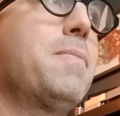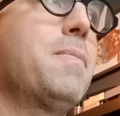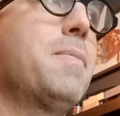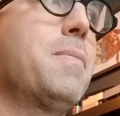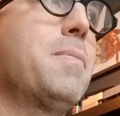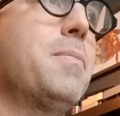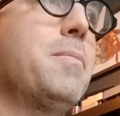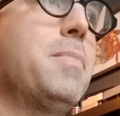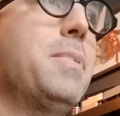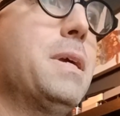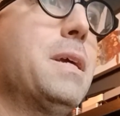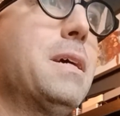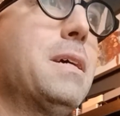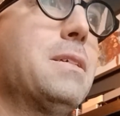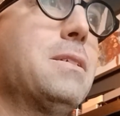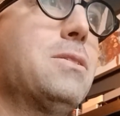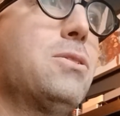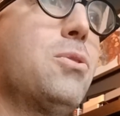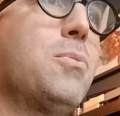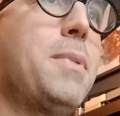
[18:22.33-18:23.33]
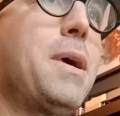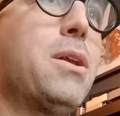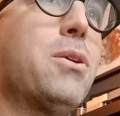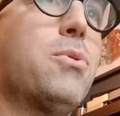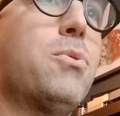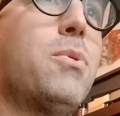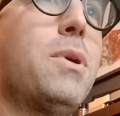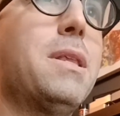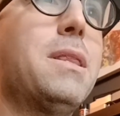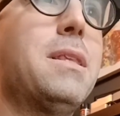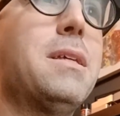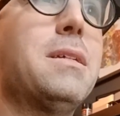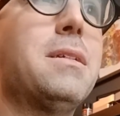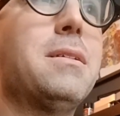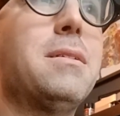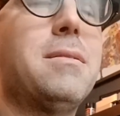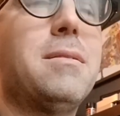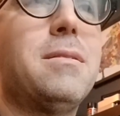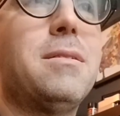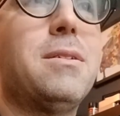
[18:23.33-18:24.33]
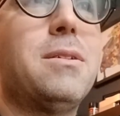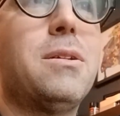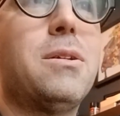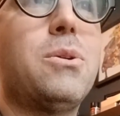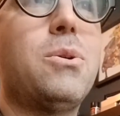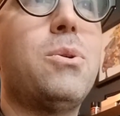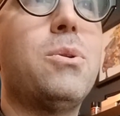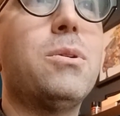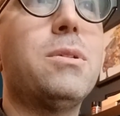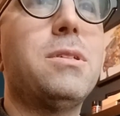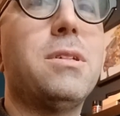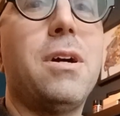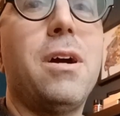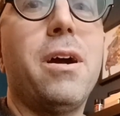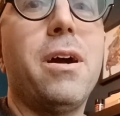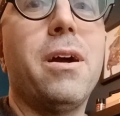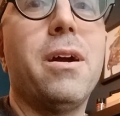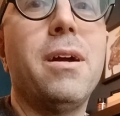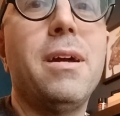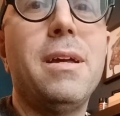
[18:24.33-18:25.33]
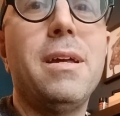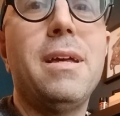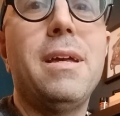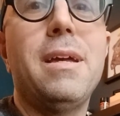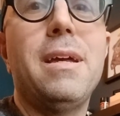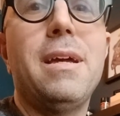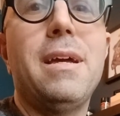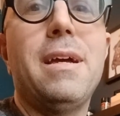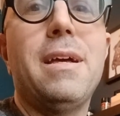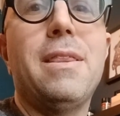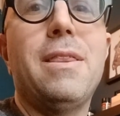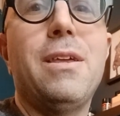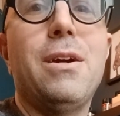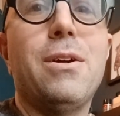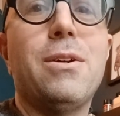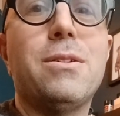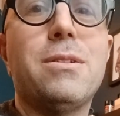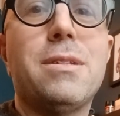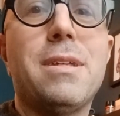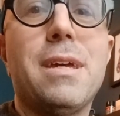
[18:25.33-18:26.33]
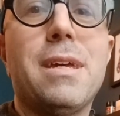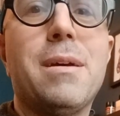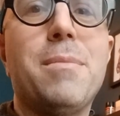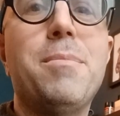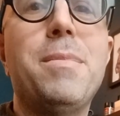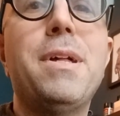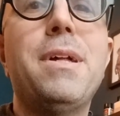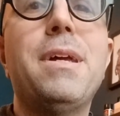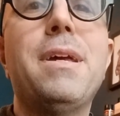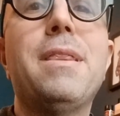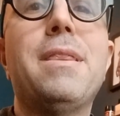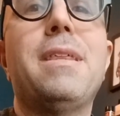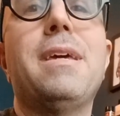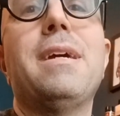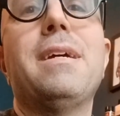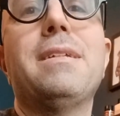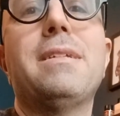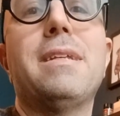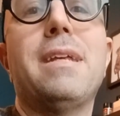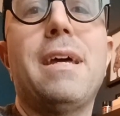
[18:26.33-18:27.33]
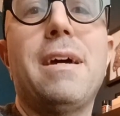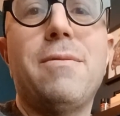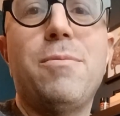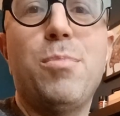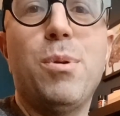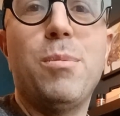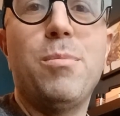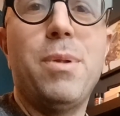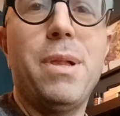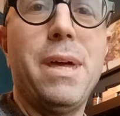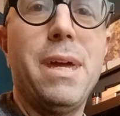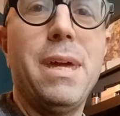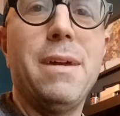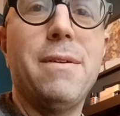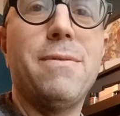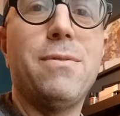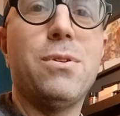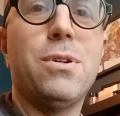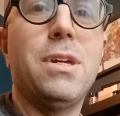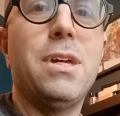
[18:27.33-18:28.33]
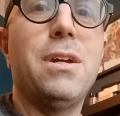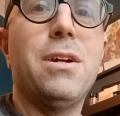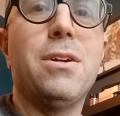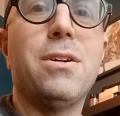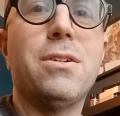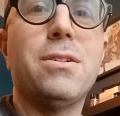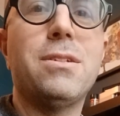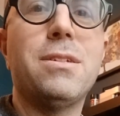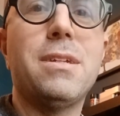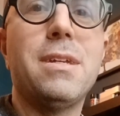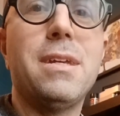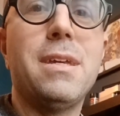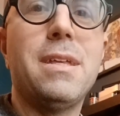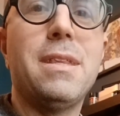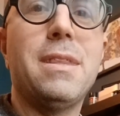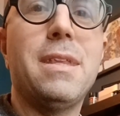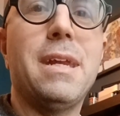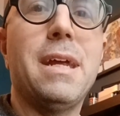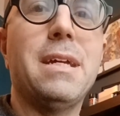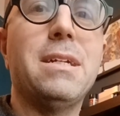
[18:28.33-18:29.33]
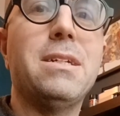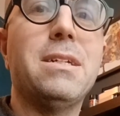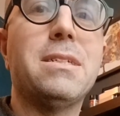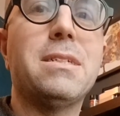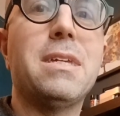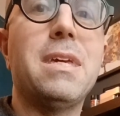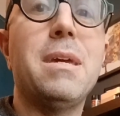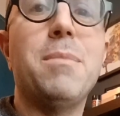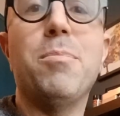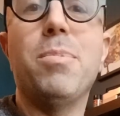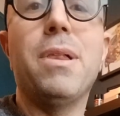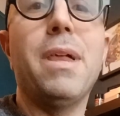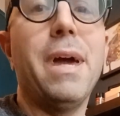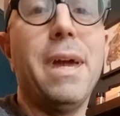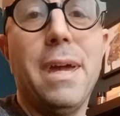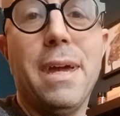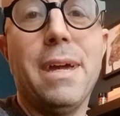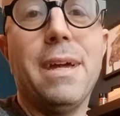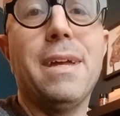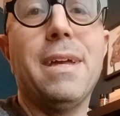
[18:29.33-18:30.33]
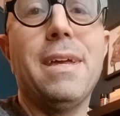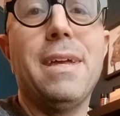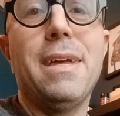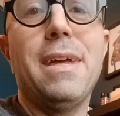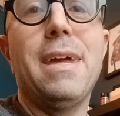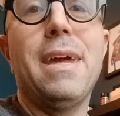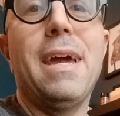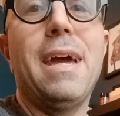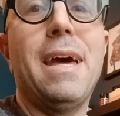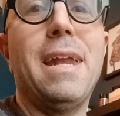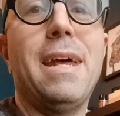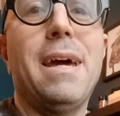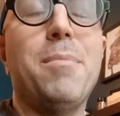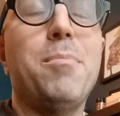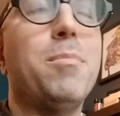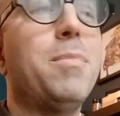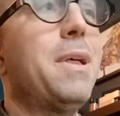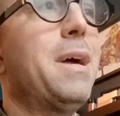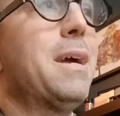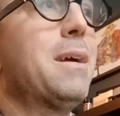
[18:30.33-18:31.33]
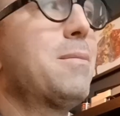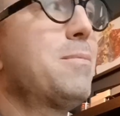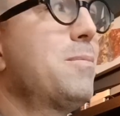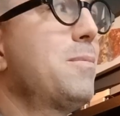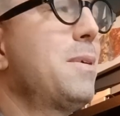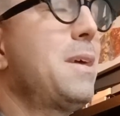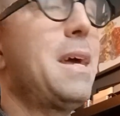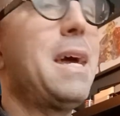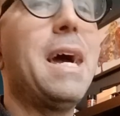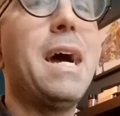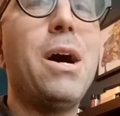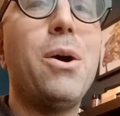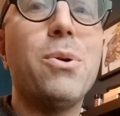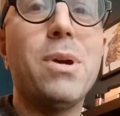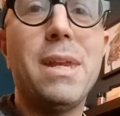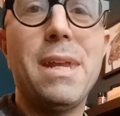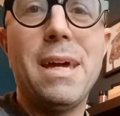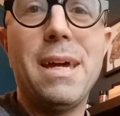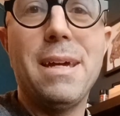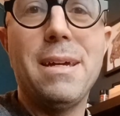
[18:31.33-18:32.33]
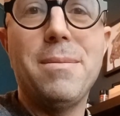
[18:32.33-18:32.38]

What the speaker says: because no matter what the chords are, there's like a million things that I've been playing for years that I just keep playing, and I'm like, how can I